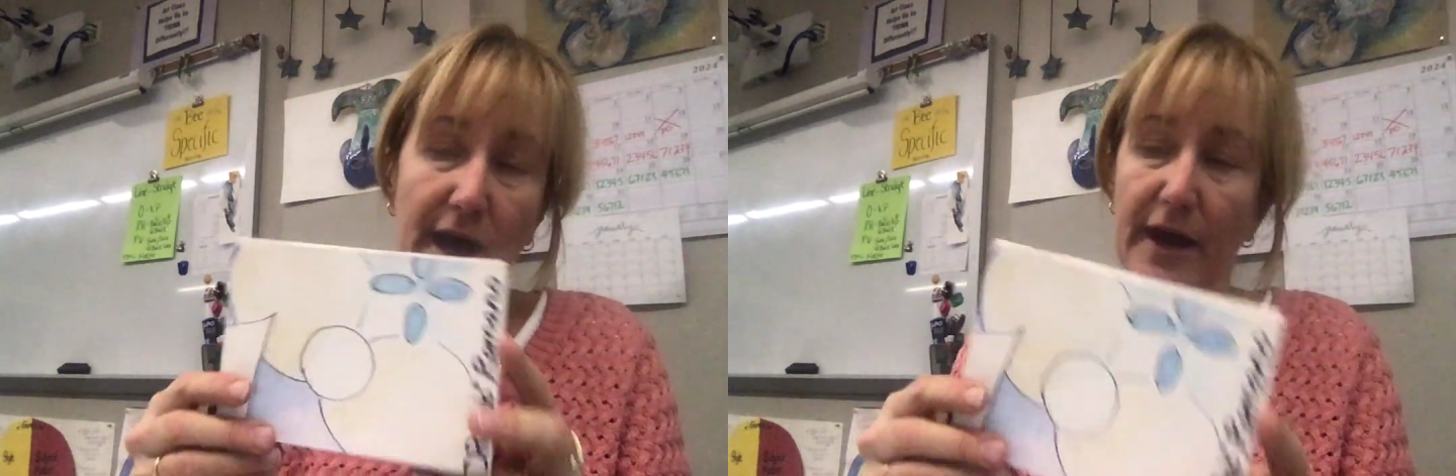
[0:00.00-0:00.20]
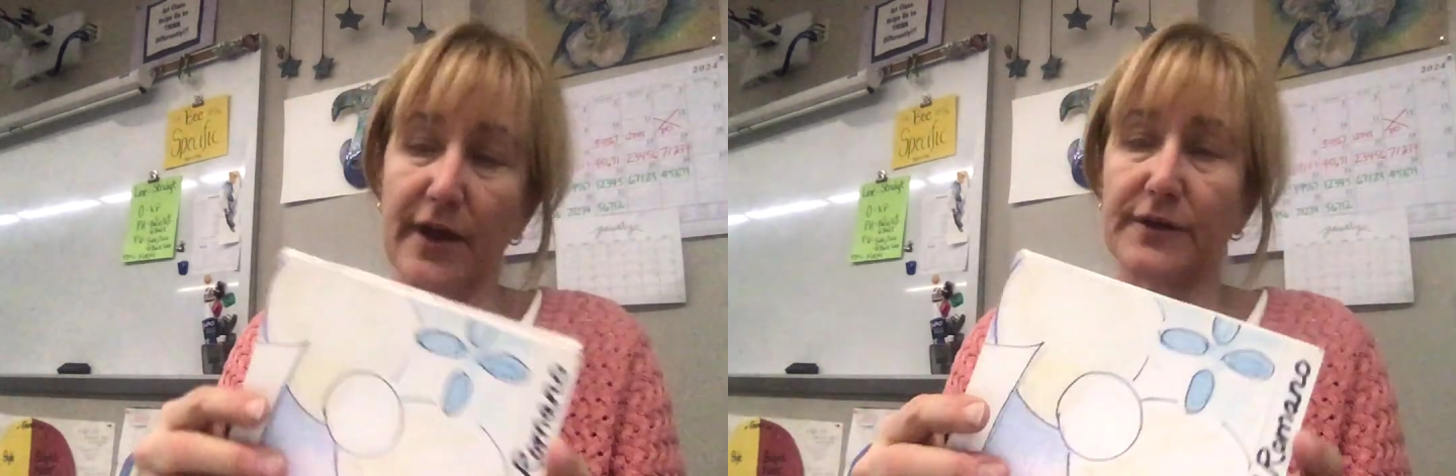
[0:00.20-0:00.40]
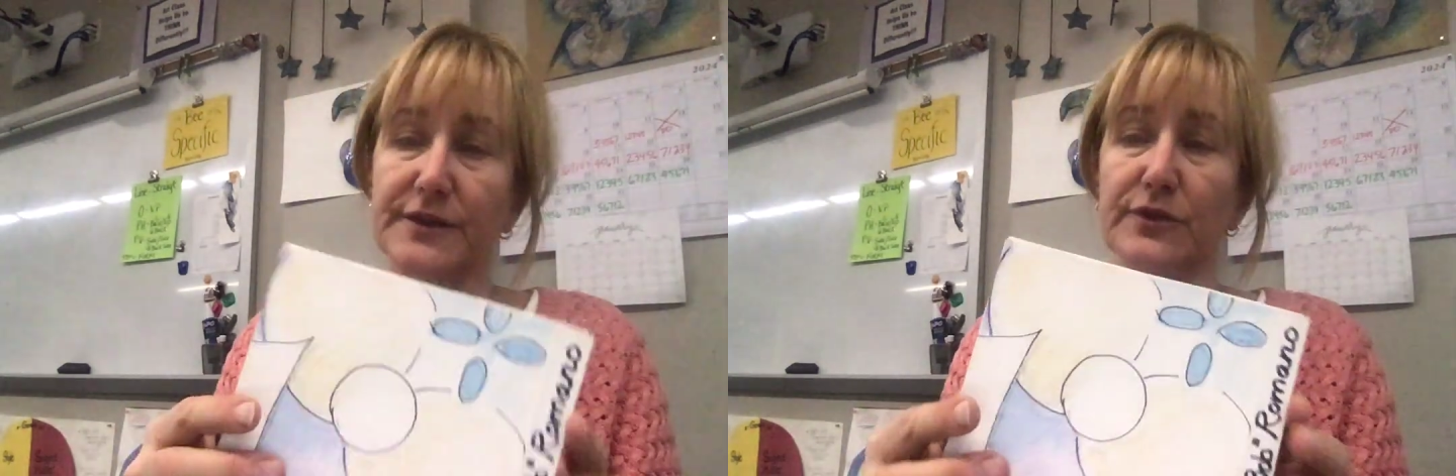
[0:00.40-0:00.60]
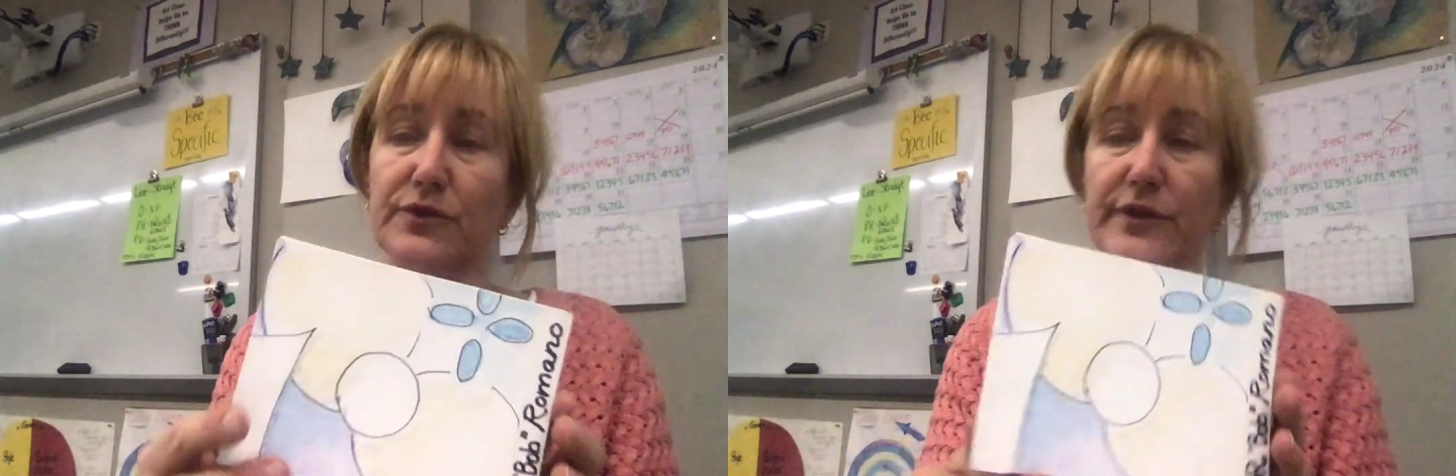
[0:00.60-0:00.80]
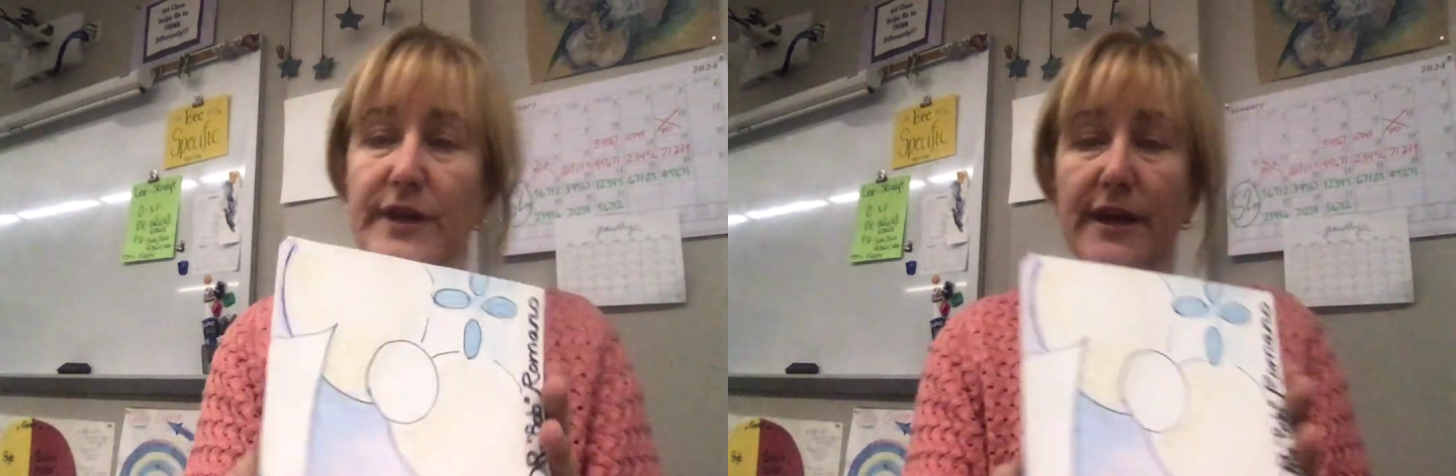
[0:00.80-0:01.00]
I also
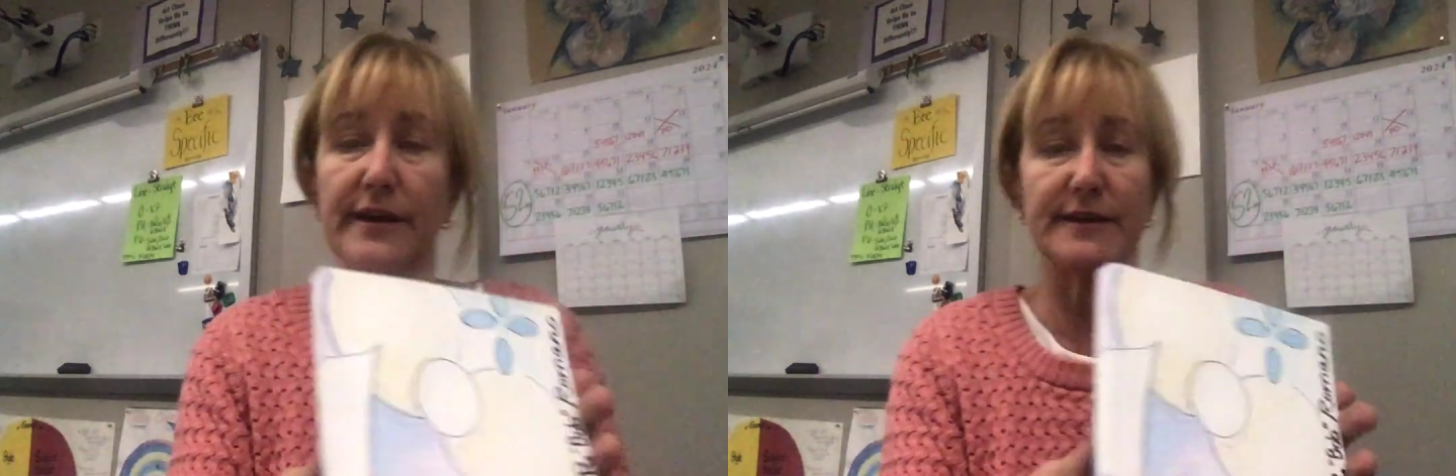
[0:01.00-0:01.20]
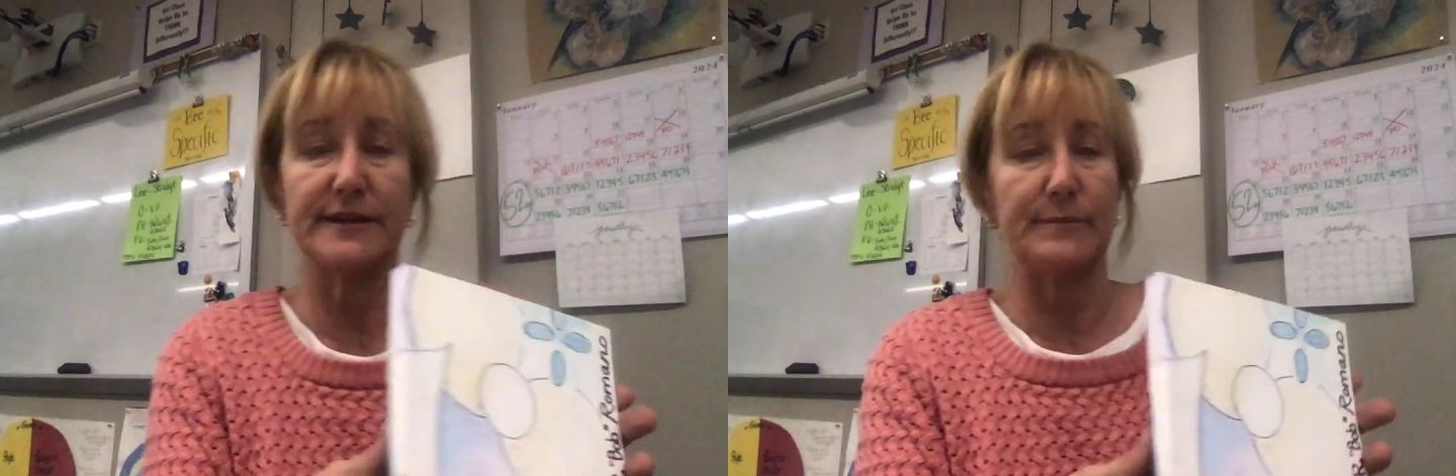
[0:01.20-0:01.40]
created this